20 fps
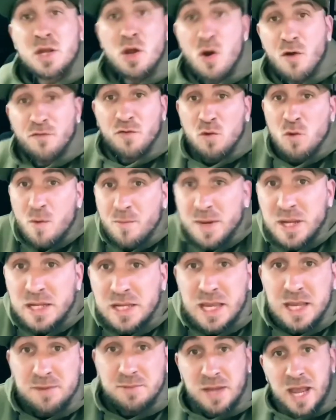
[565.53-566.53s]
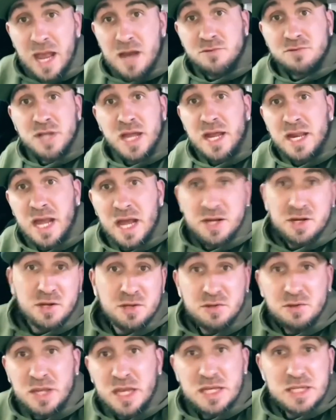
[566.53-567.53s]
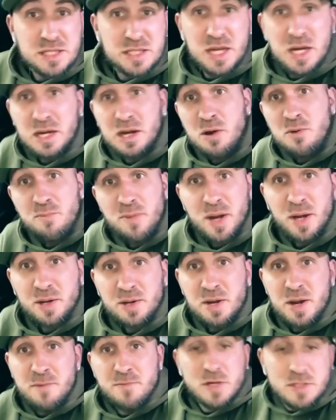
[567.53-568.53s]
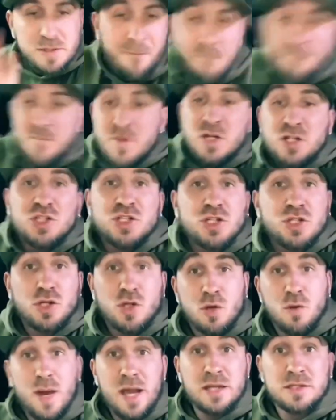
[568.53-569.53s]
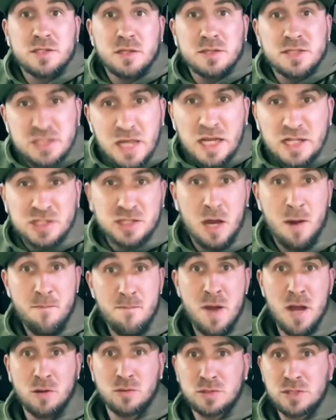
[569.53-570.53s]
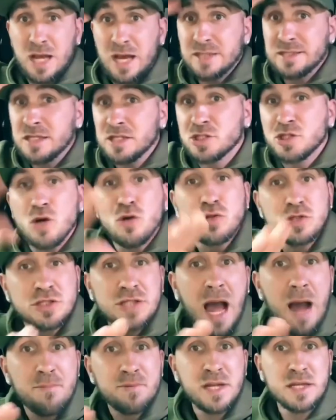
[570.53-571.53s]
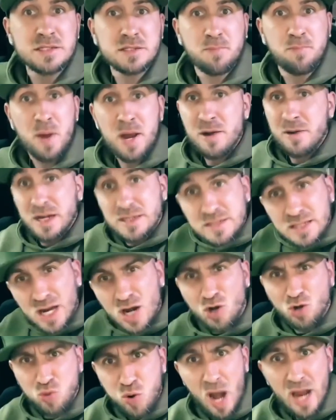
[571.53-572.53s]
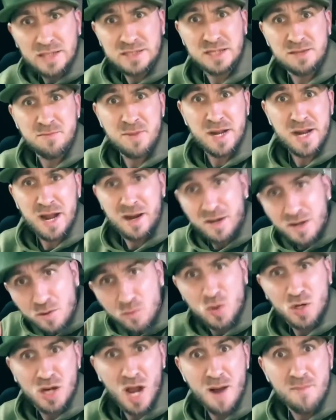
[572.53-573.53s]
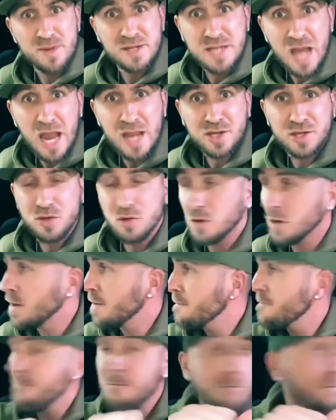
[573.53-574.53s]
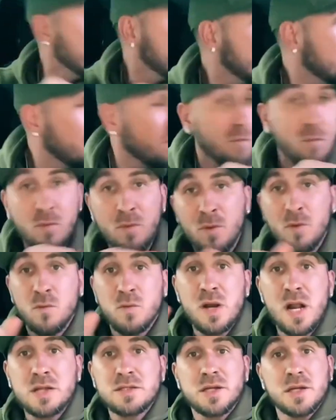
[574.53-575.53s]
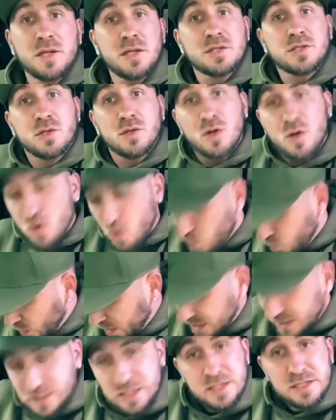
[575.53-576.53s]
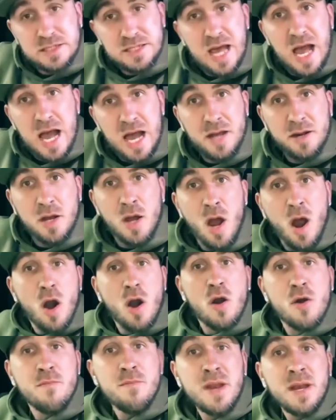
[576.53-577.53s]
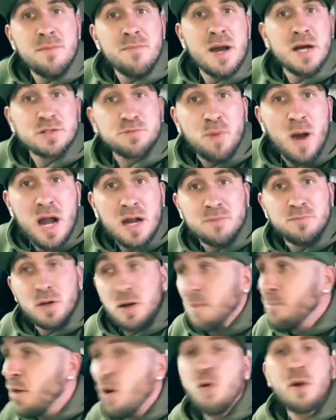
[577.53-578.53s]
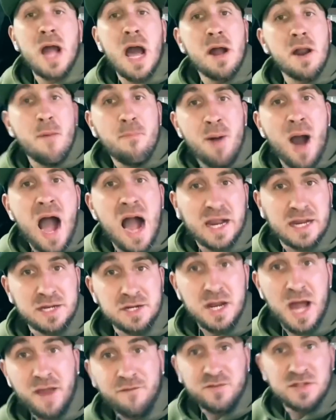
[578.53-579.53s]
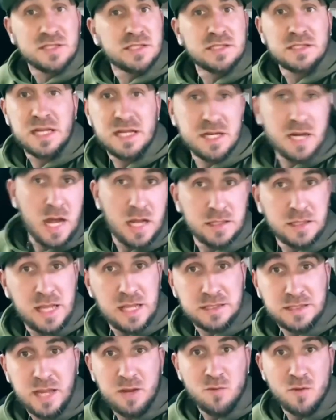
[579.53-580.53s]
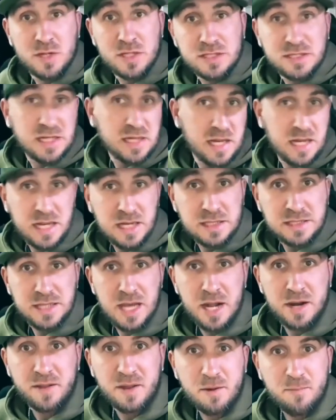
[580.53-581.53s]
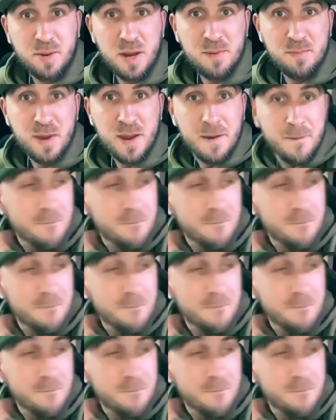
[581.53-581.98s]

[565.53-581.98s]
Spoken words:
if you want me to keep counting, Daddy. I know you get stuck on bigger numbers. Shut your little ass up. Say something else. I said, Scoot, stop disappearing. I said, there are crazy men out here that will come and take you. When I tell you this little girl reached inside of her Minnie Mouse pocketbook, pulled out a pocket knife, and she said, not unless they want to see the inside of their pee-pee.